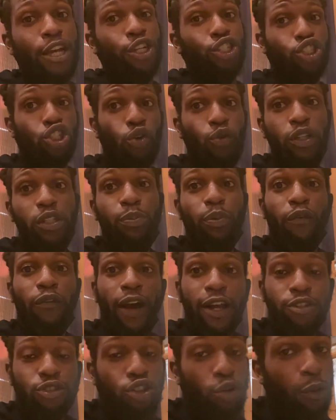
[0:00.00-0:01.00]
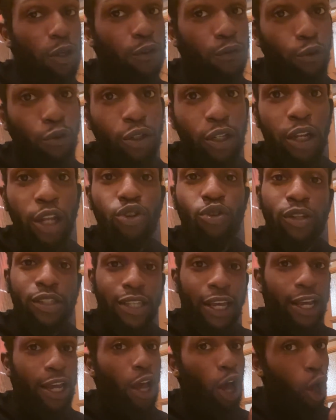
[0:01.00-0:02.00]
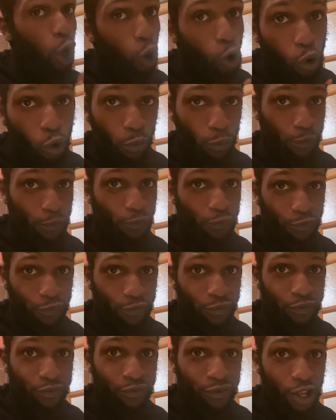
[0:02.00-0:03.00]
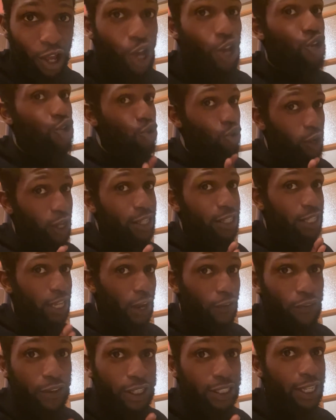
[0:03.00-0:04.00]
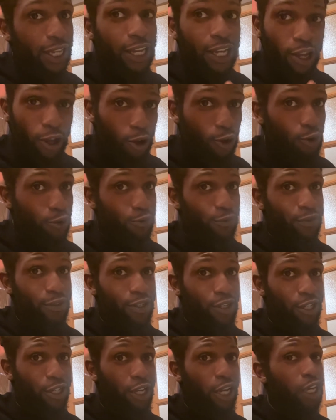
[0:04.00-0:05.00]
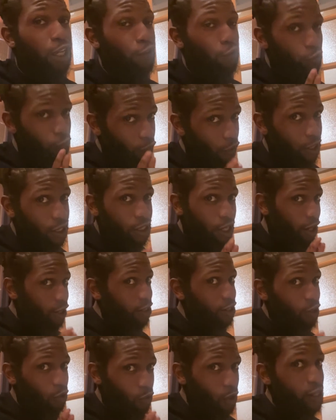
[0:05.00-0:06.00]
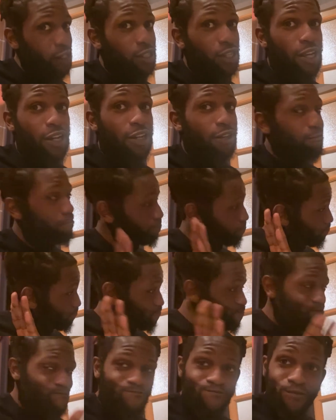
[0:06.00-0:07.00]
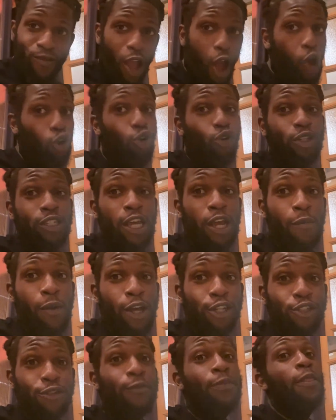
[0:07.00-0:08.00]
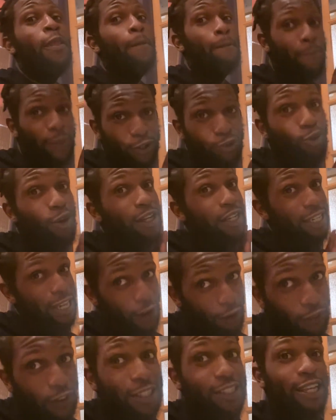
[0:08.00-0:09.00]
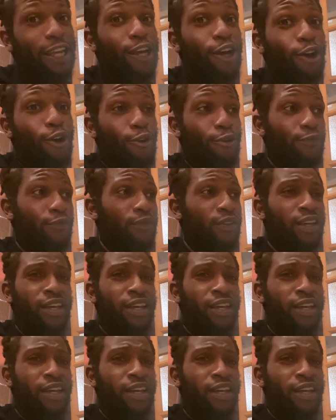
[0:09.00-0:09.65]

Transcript: Chuy's provided so much food that you can take it home. You can definitely take it home. If you finish all this in one setting, I don't know what to say about you, but you could definitely take it home.